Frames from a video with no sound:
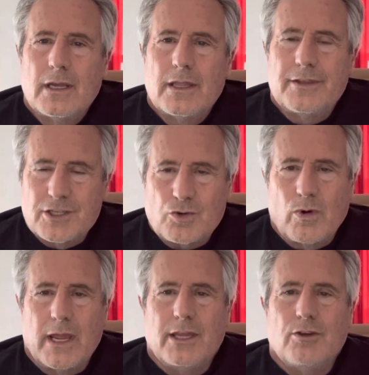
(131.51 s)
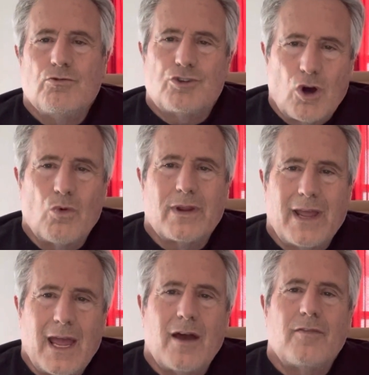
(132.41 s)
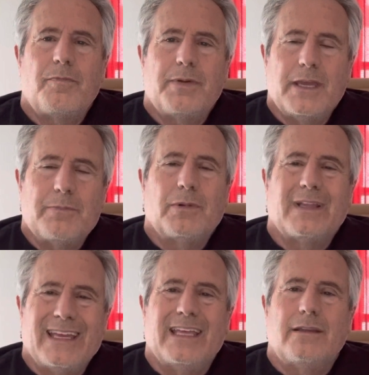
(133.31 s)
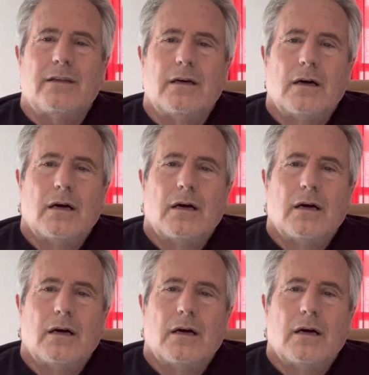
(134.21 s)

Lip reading: This way, you don't have people in